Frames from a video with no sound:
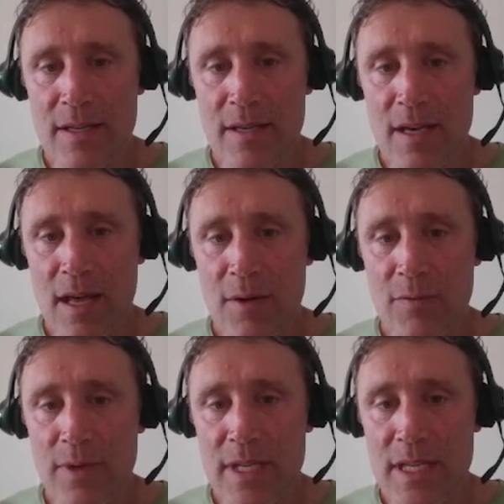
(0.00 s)
I don't know
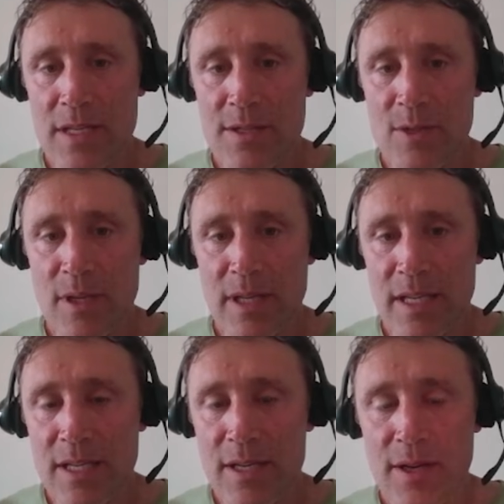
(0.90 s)
if we need to, but like
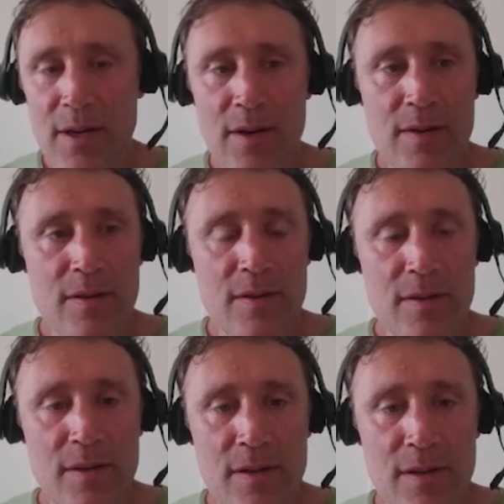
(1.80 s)
here,
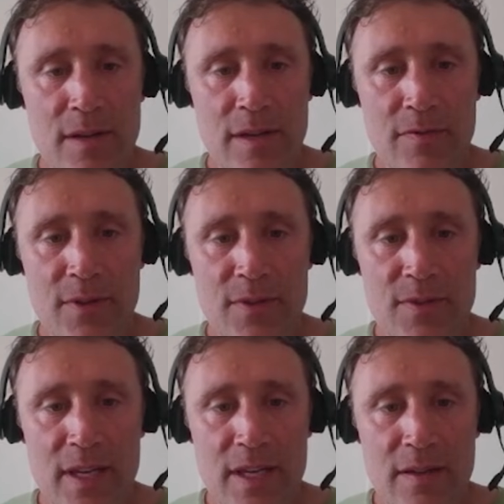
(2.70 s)
it feels
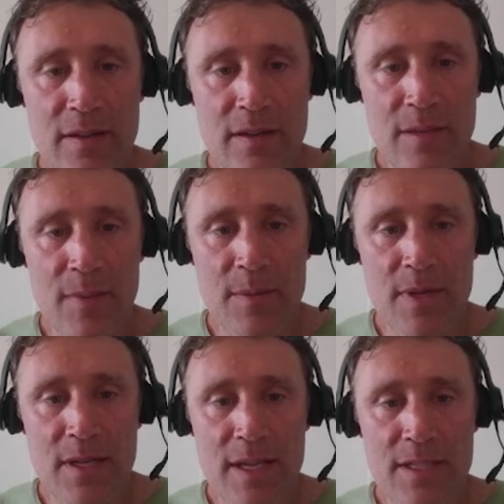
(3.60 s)
like it might
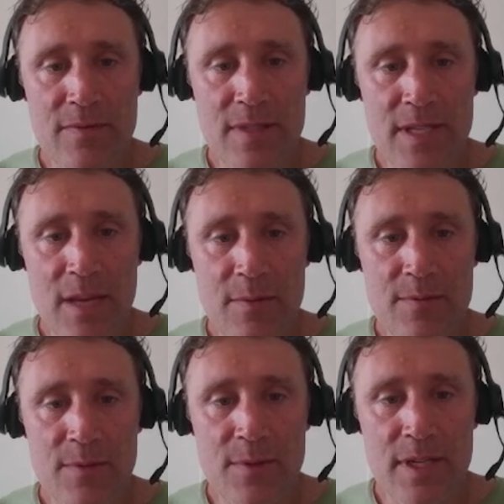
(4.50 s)
be nice if his hand was
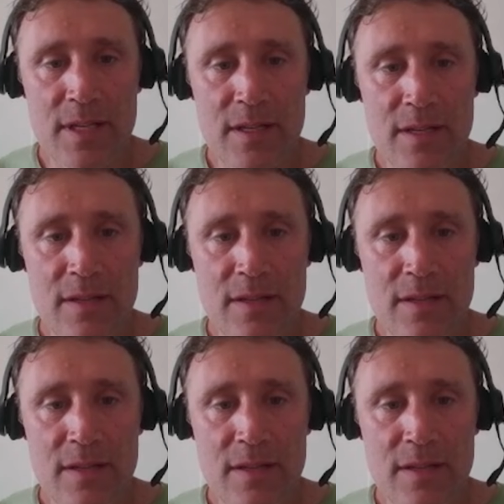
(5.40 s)
rotated